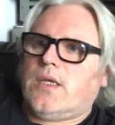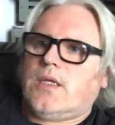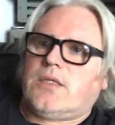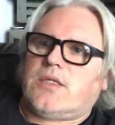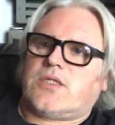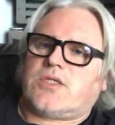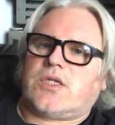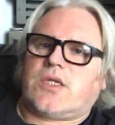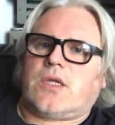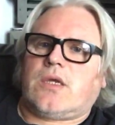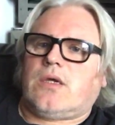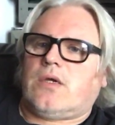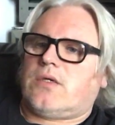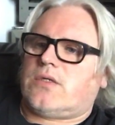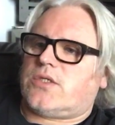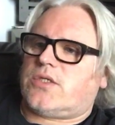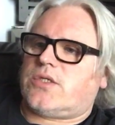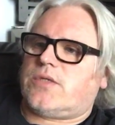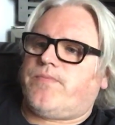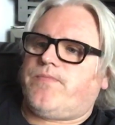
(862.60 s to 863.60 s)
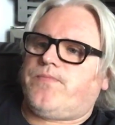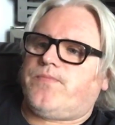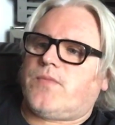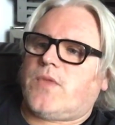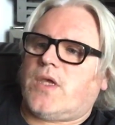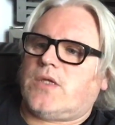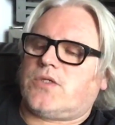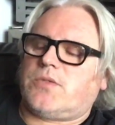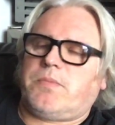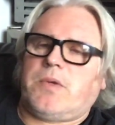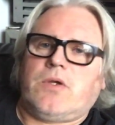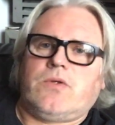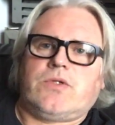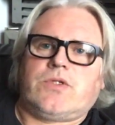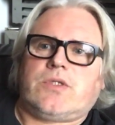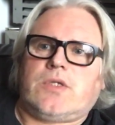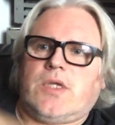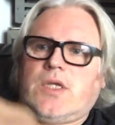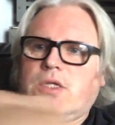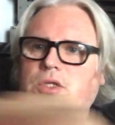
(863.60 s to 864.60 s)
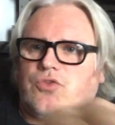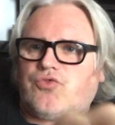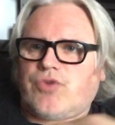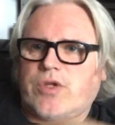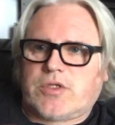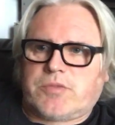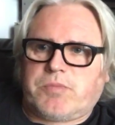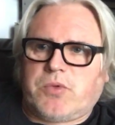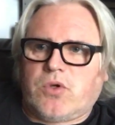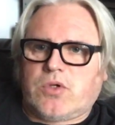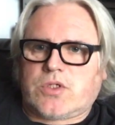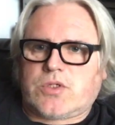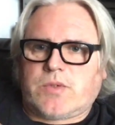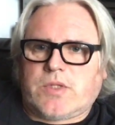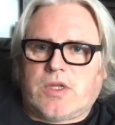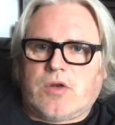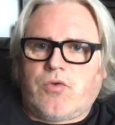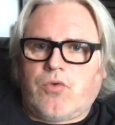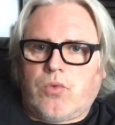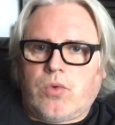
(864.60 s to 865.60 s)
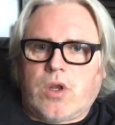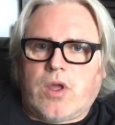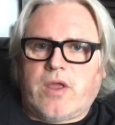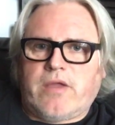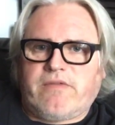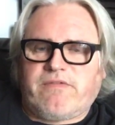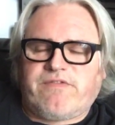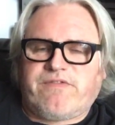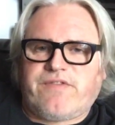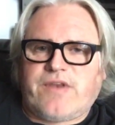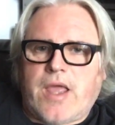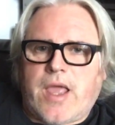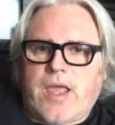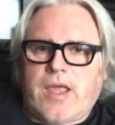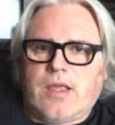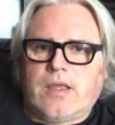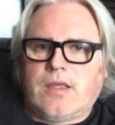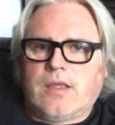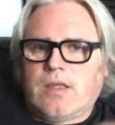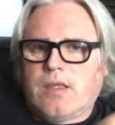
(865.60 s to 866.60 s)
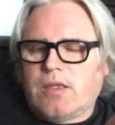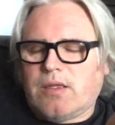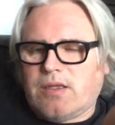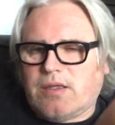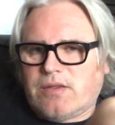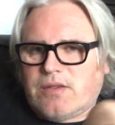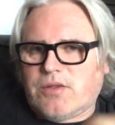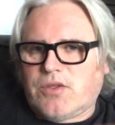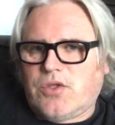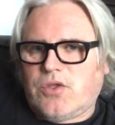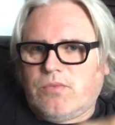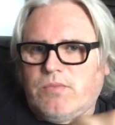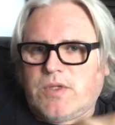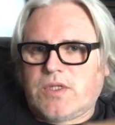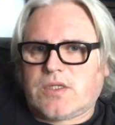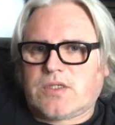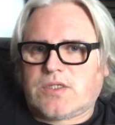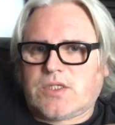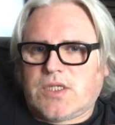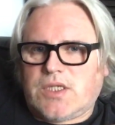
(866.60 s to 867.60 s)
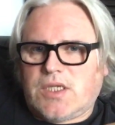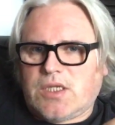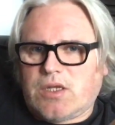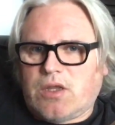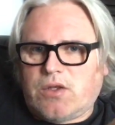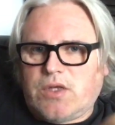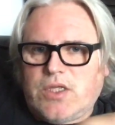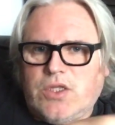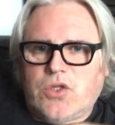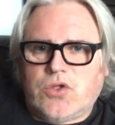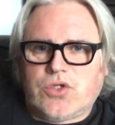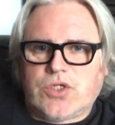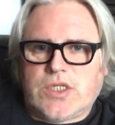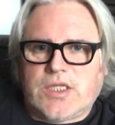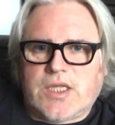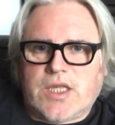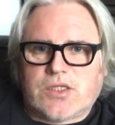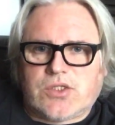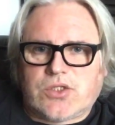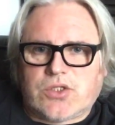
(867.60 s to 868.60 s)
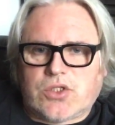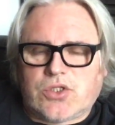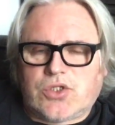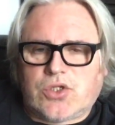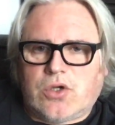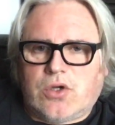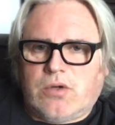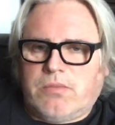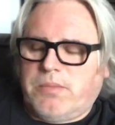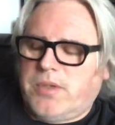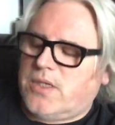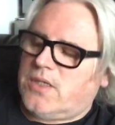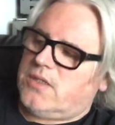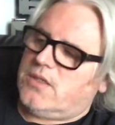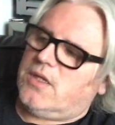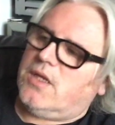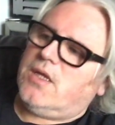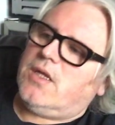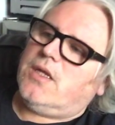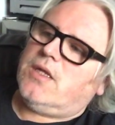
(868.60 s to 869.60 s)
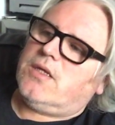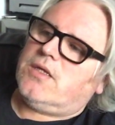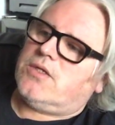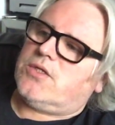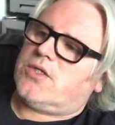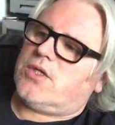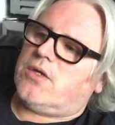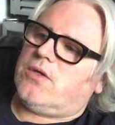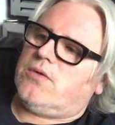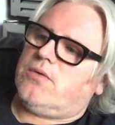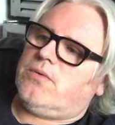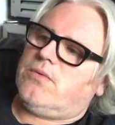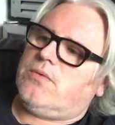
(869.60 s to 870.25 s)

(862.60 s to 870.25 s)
cigars, as opposed to in a dress box where they're all lying flat. The humidity can only usually get to the top, so